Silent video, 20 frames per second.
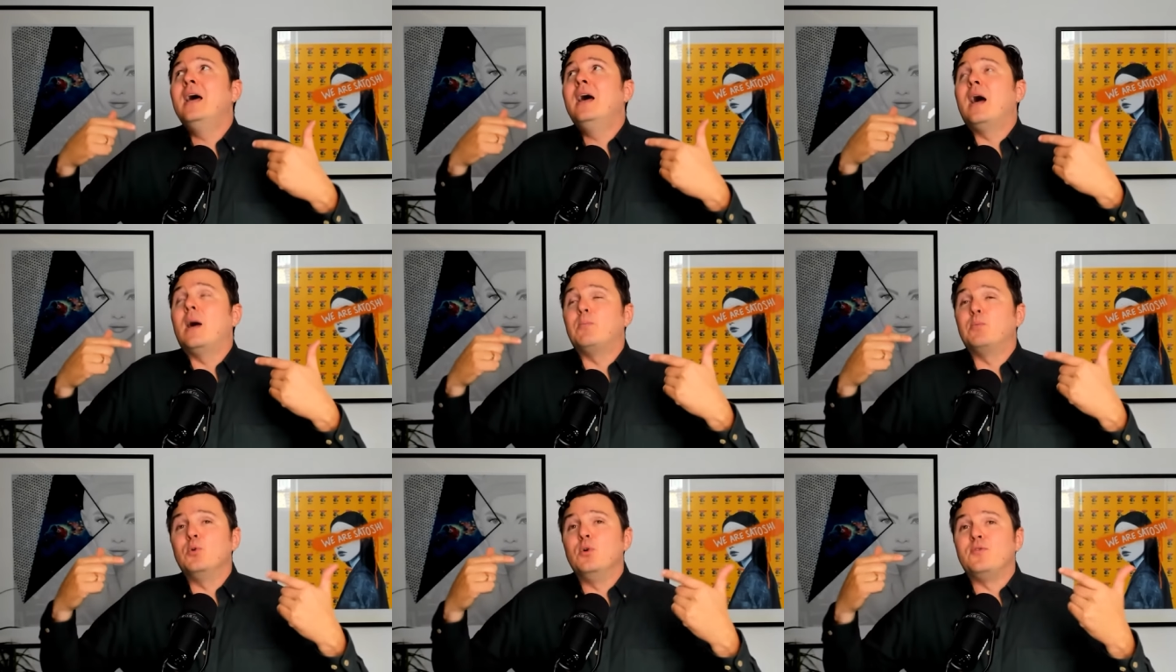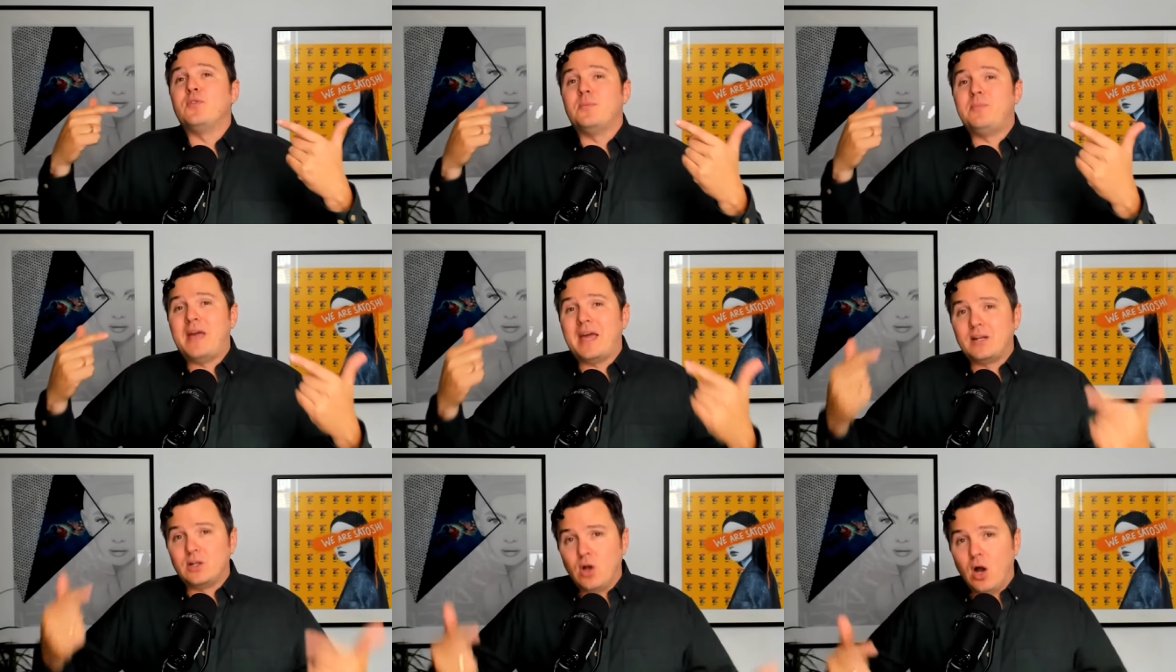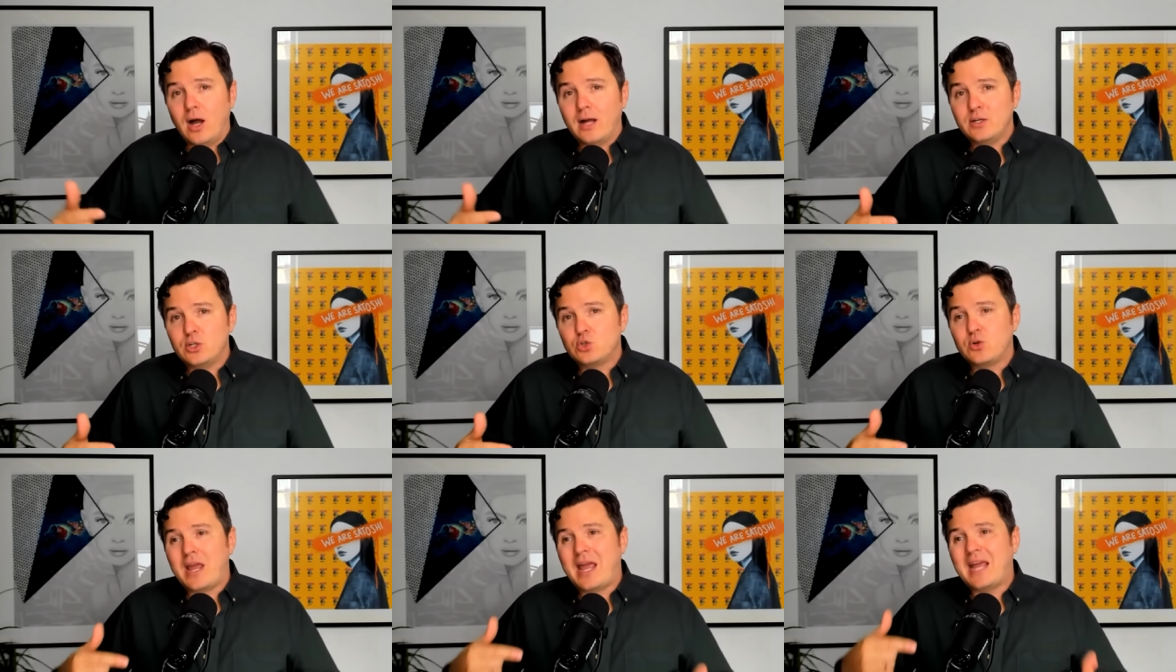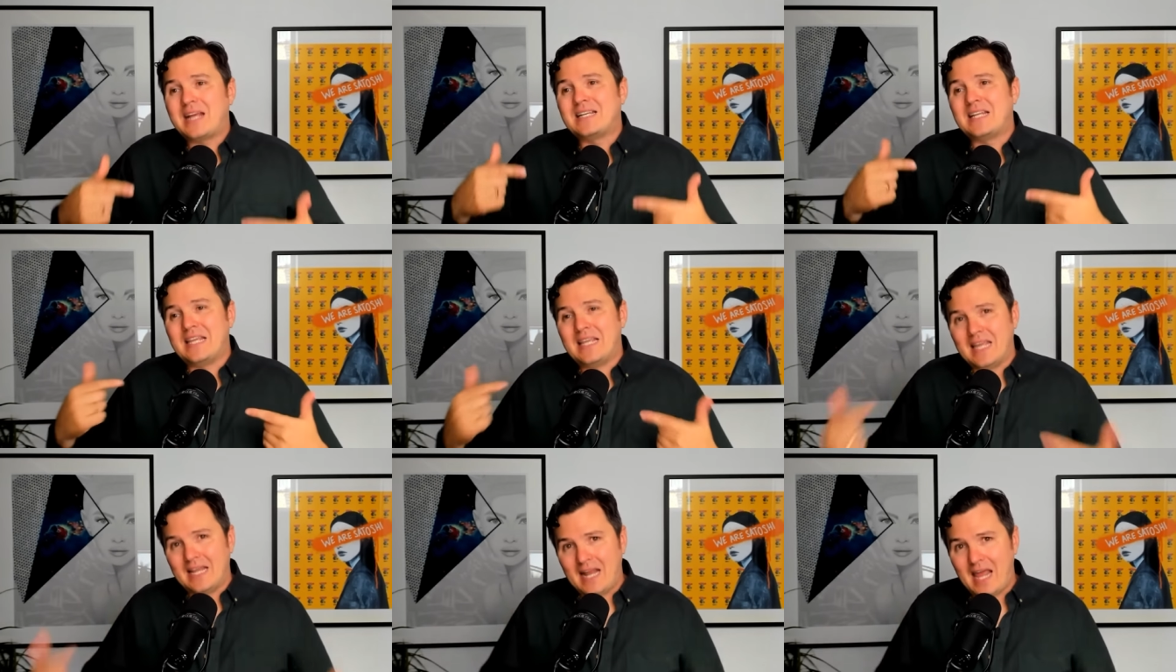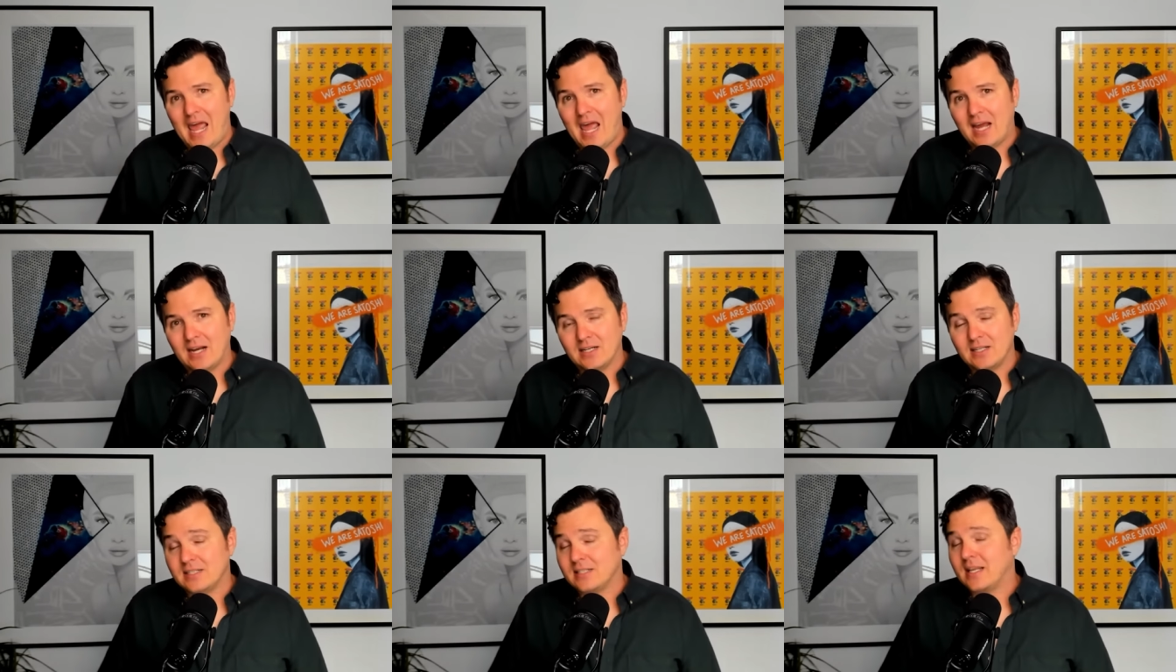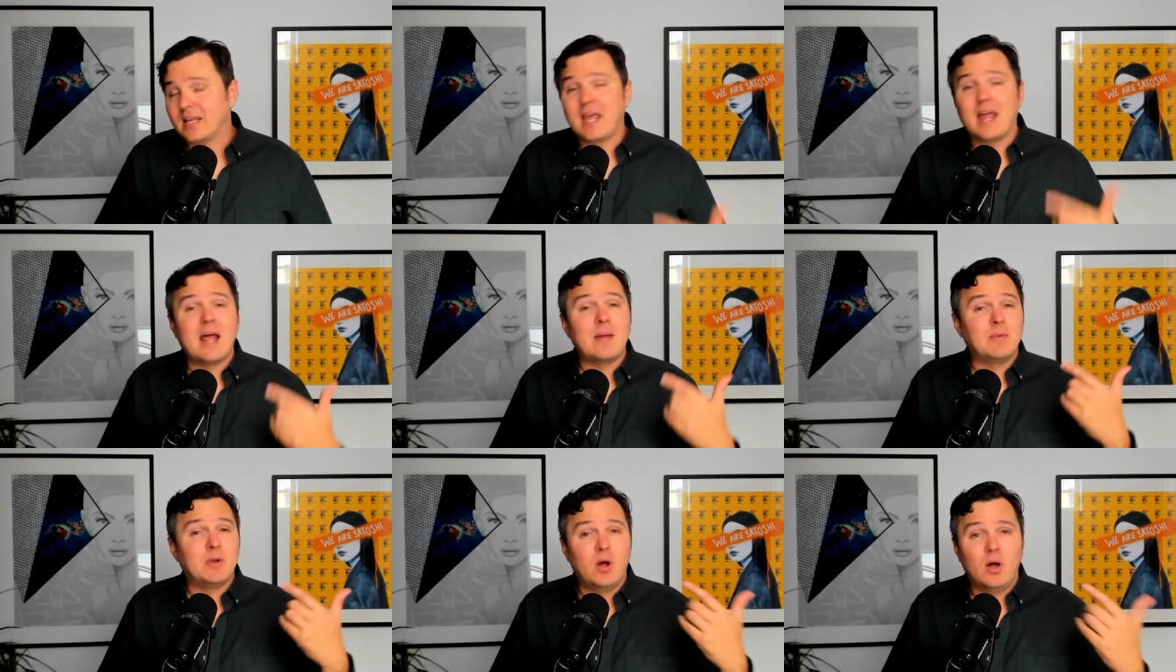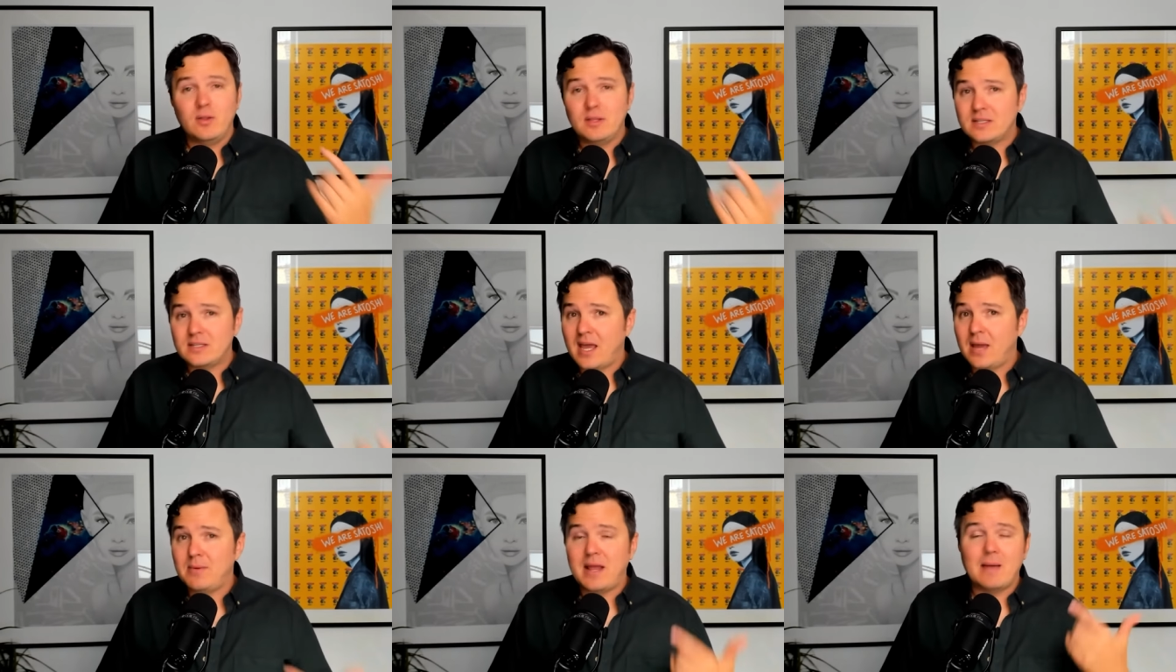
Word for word: approve a bad contract and get hacked, because it can happen all the time.